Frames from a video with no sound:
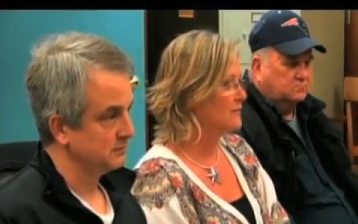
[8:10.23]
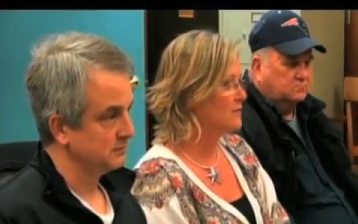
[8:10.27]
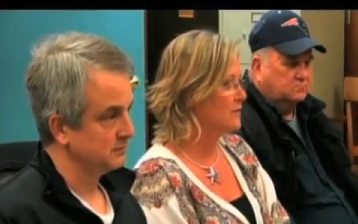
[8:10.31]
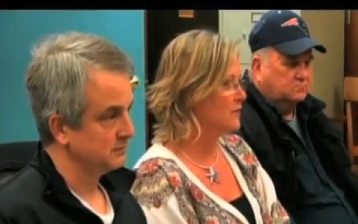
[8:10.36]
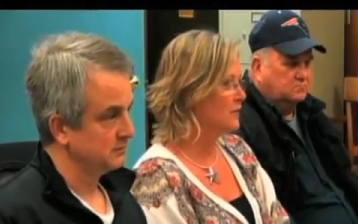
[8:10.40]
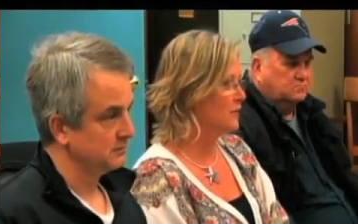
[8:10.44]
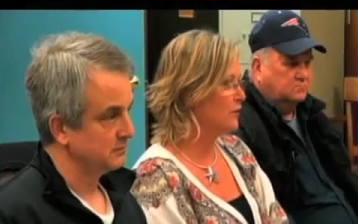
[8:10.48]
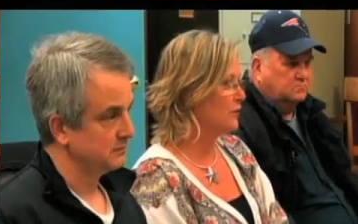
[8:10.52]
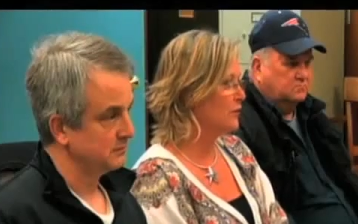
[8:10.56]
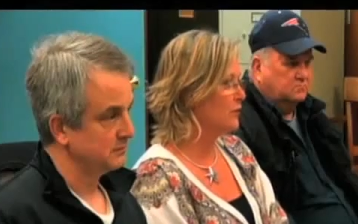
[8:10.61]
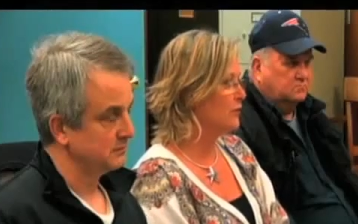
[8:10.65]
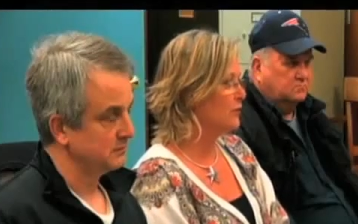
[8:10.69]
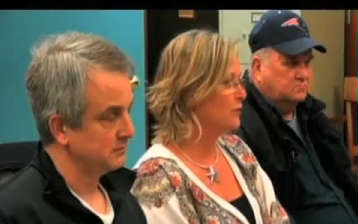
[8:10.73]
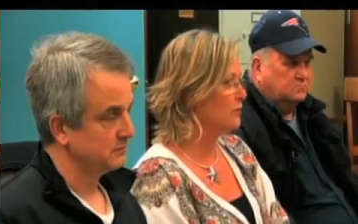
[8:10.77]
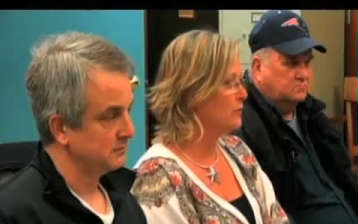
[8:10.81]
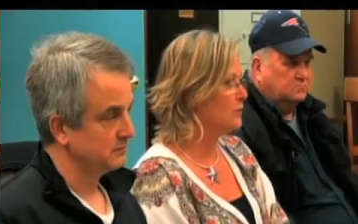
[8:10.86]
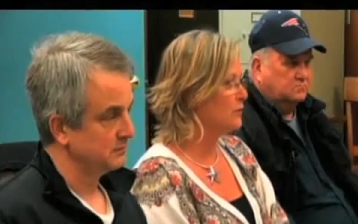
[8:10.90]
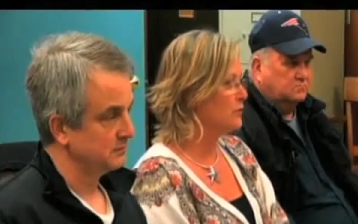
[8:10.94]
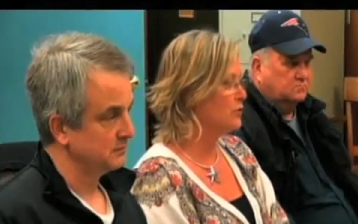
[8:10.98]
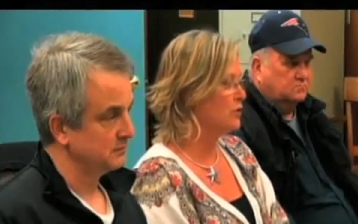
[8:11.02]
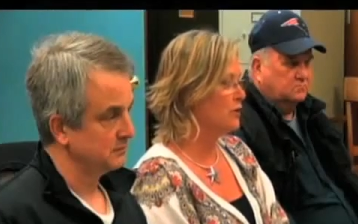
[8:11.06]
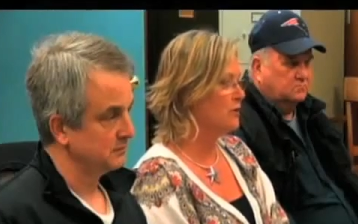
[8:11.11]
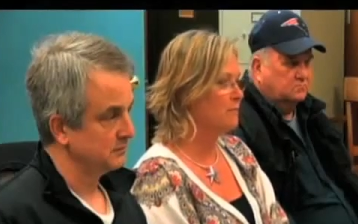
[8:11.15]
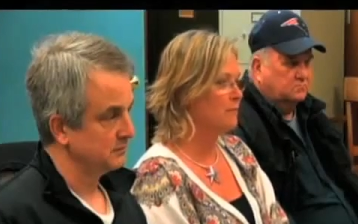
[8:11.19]
Speaker 1: See a hurdle,
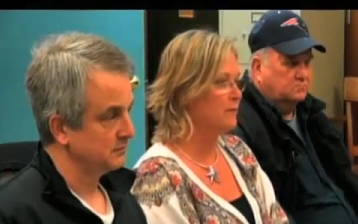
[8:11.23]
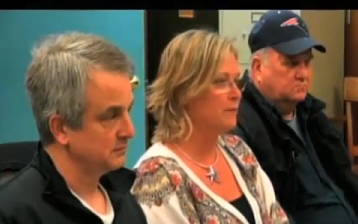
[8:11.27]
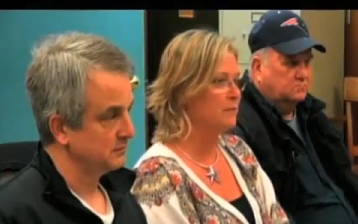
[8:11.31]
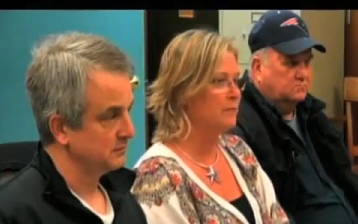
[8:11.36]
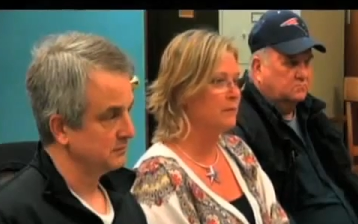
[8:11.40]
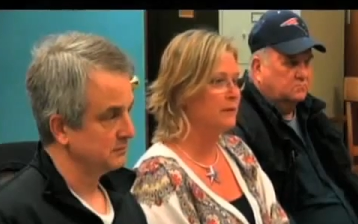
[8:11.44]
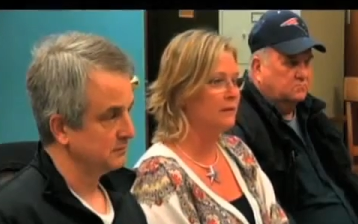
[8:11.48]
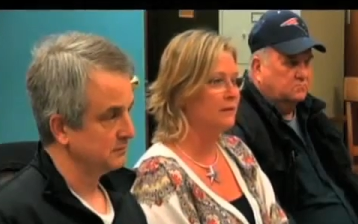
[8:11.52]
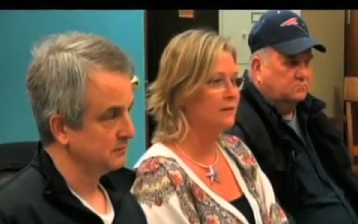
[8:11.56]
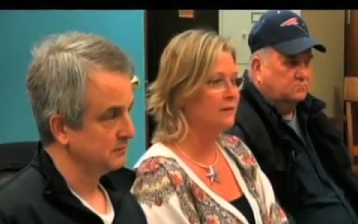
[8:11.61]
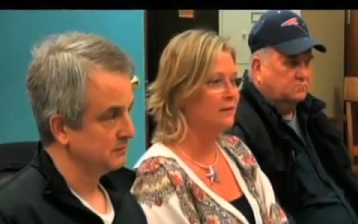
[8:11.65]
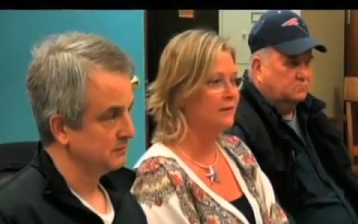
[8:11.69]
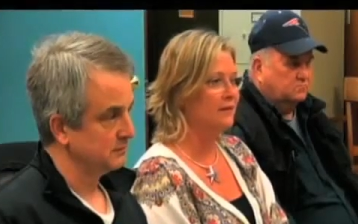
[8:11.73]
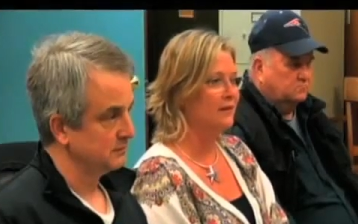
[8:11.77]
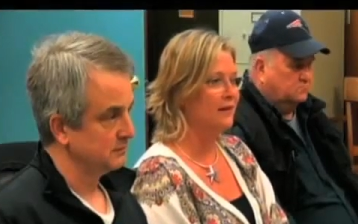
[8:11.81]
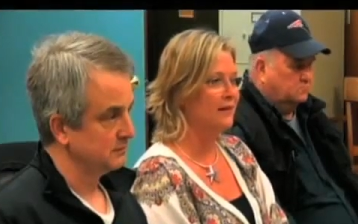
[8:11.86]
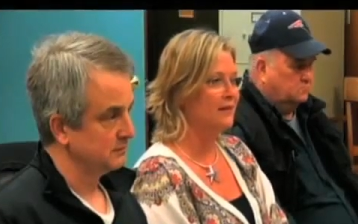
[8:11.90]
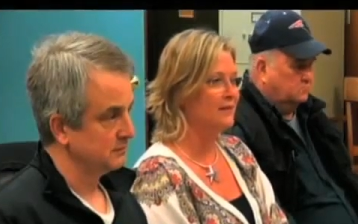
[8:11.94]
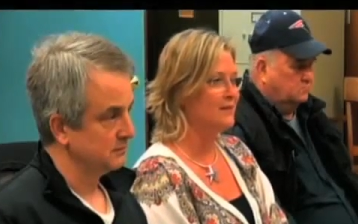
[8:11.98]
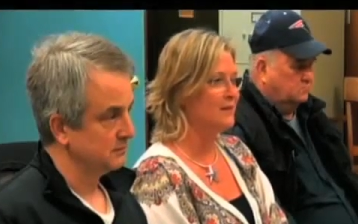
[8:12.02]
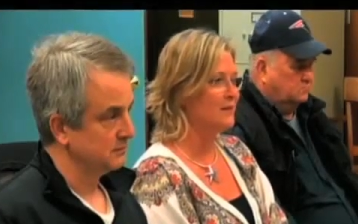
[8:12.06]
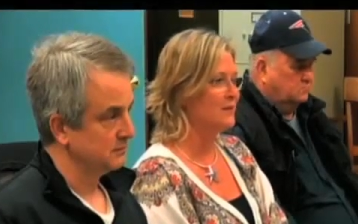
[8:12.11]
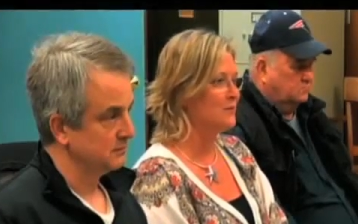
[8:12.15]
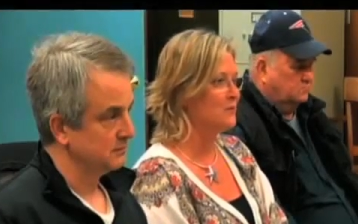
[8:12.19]
we'll jump it, but you
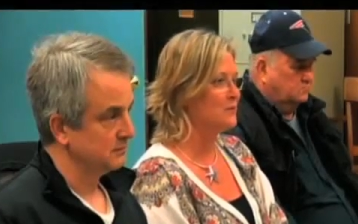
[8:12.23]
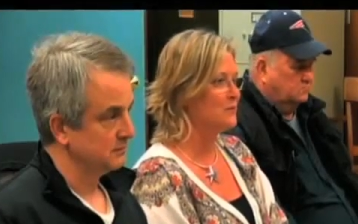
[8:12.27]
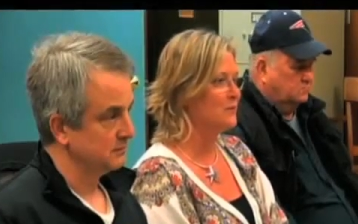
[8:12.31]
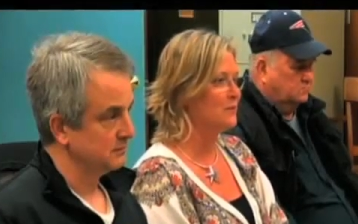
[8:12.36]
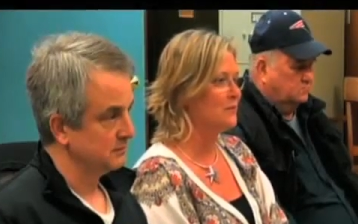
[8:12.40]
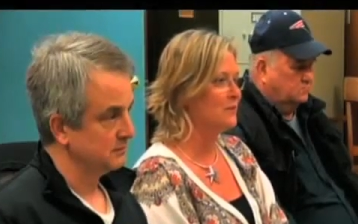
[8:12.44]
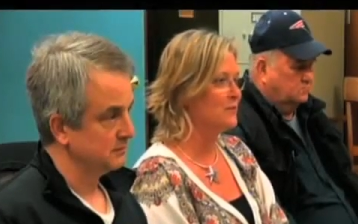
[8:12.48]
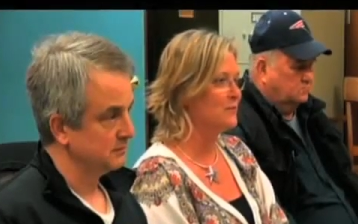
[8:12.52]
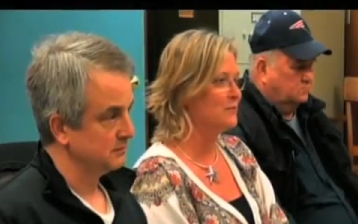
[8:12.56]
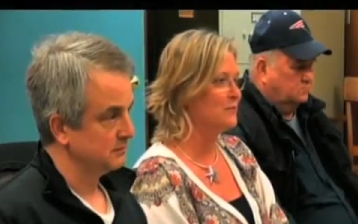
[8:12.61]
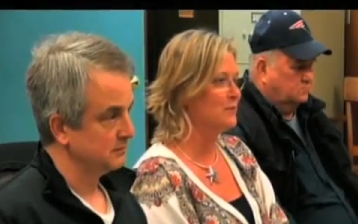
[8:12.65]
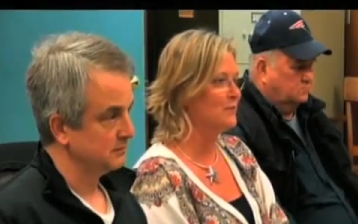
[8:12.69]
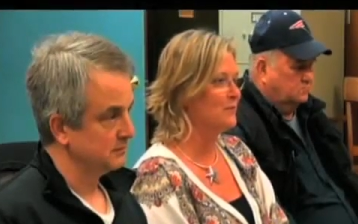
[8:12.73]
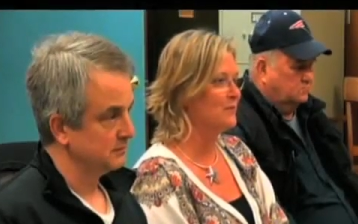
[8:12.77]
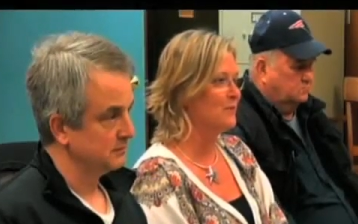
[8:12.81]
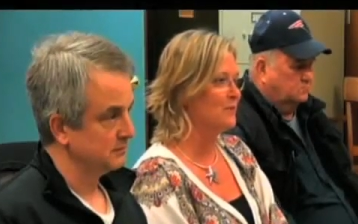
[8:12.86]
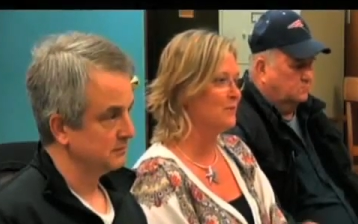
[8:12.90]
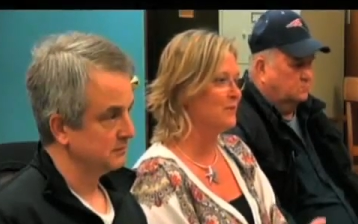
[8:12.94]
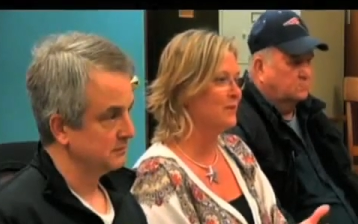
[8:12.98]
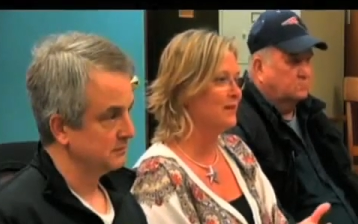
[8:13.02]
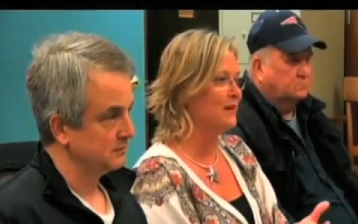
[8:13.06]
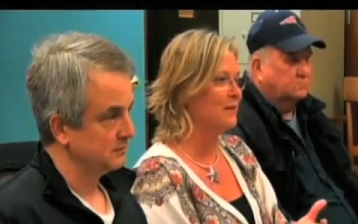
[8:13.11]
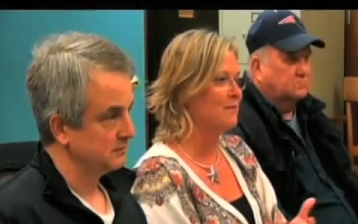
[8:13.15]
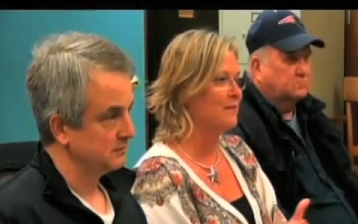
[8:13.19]
gotta tell us what we're,
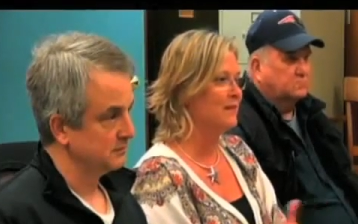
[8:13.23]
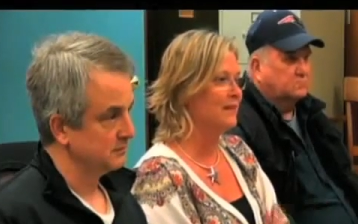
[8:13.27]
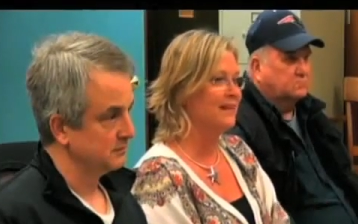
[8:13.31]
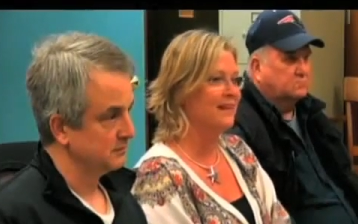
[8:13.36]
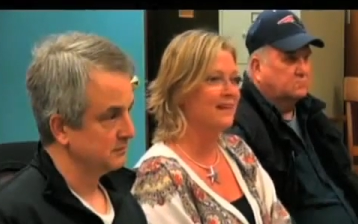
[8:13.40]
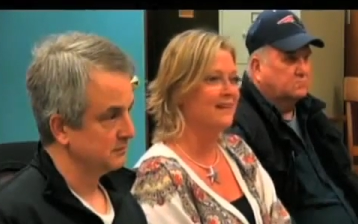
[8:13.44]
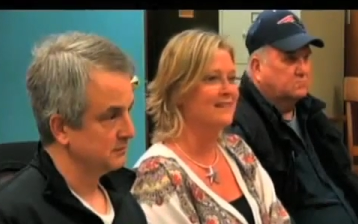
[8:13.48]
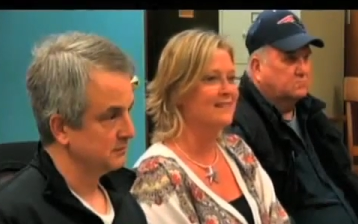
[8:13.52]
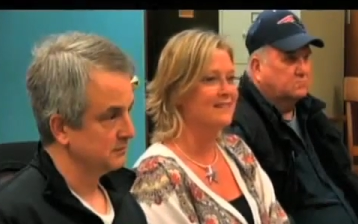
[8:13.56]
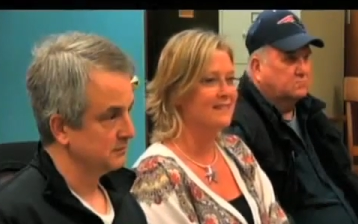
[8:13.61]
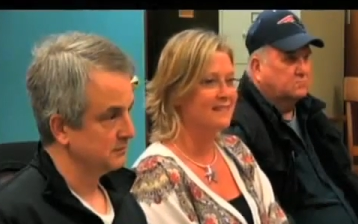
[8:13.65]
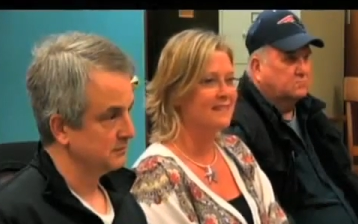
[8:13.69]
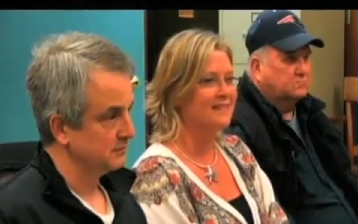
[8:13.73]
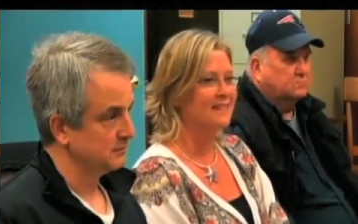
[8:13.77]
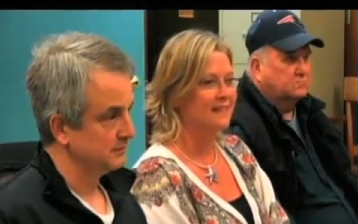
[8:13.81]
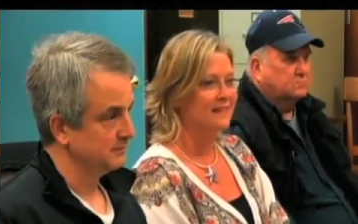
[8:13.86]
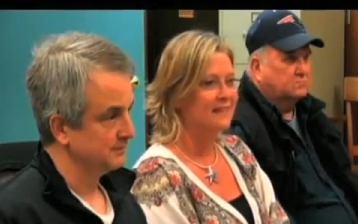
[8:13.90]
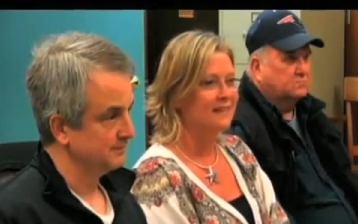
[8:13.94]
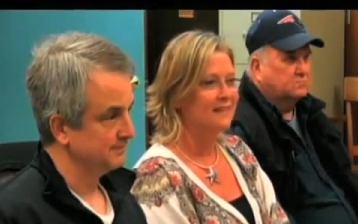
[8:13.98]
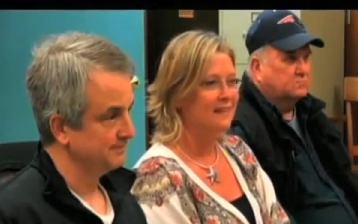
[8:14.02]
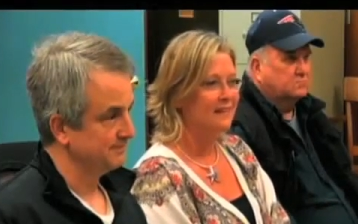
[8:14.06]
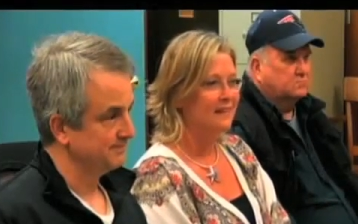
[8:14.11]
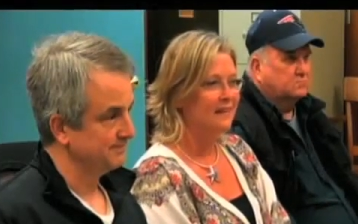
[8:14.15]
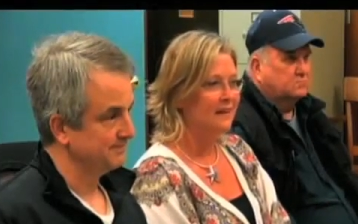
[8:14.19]
what we're coming against
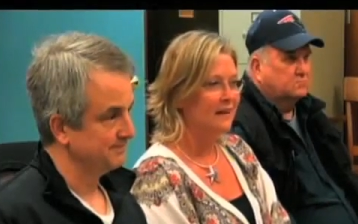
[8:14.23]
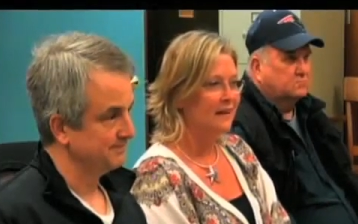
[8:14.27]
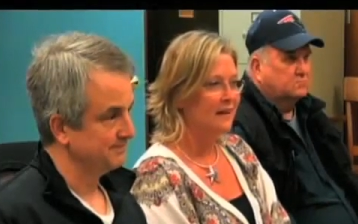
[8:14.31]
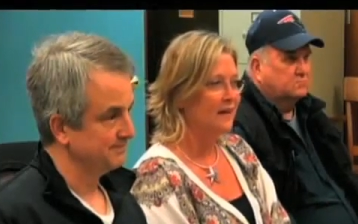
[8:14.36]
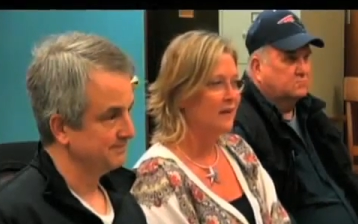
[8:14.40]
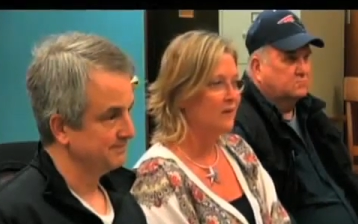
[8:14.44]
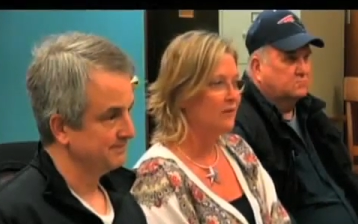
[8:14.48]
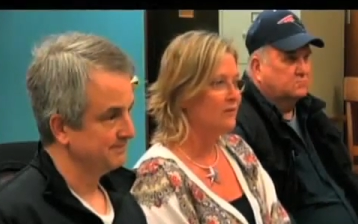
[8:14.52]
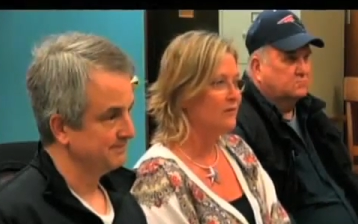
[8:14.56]
Right.